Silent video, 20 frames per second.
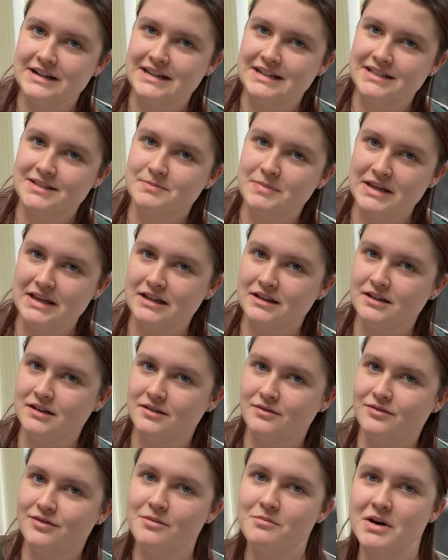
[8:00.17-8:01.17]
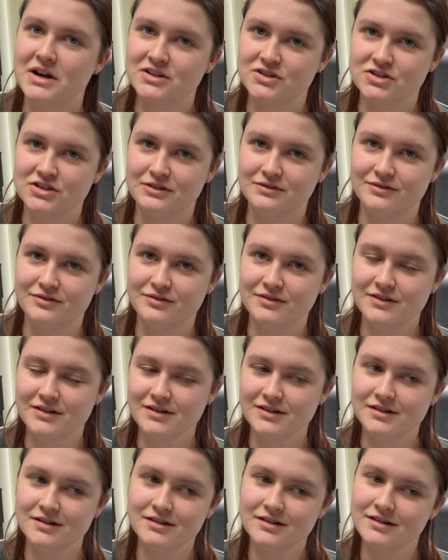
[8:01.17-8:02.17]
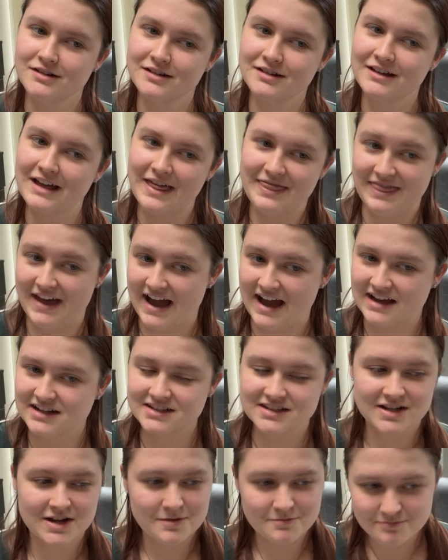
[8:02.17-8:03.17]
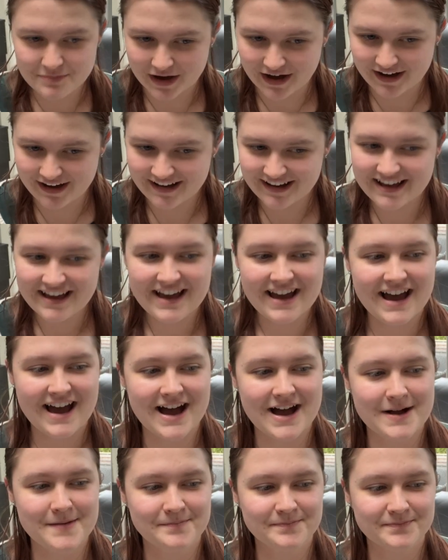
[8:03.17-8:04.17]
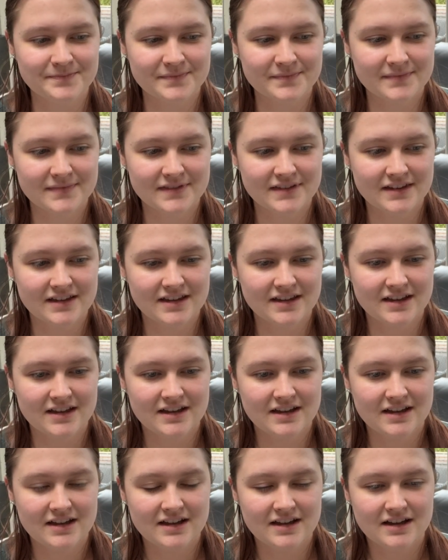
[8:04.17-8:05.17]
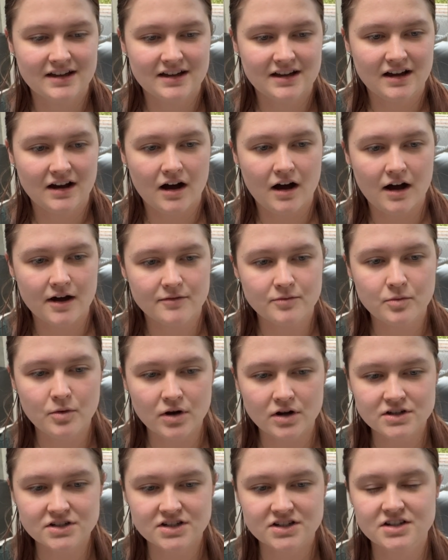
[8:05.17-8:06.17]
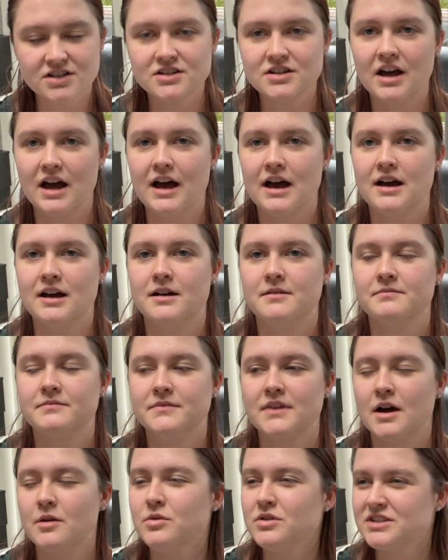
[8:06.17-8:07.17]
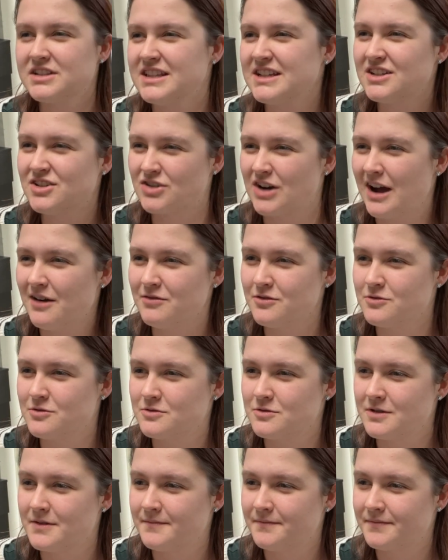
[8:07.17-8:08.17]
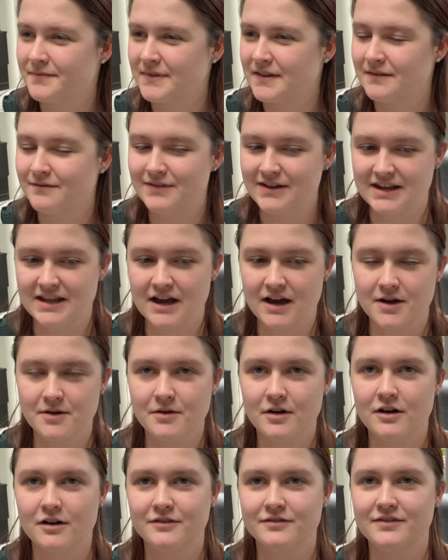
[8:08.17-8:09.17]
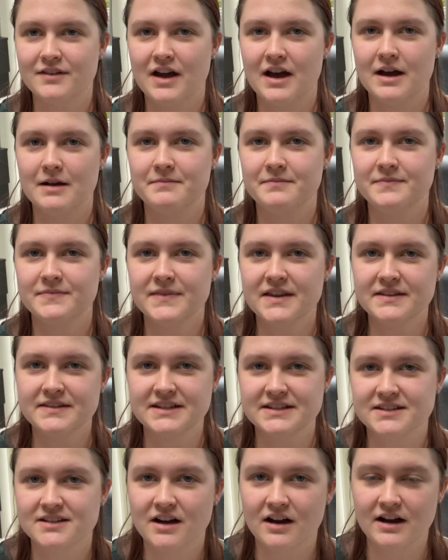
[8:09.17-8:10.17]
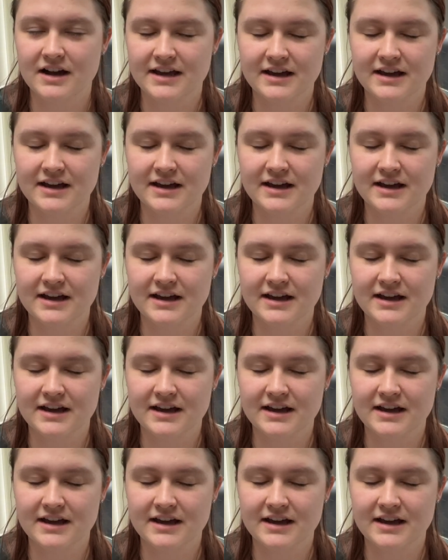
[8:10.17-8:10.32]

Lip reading: speak for much of that. But I watched this travel video of this guy,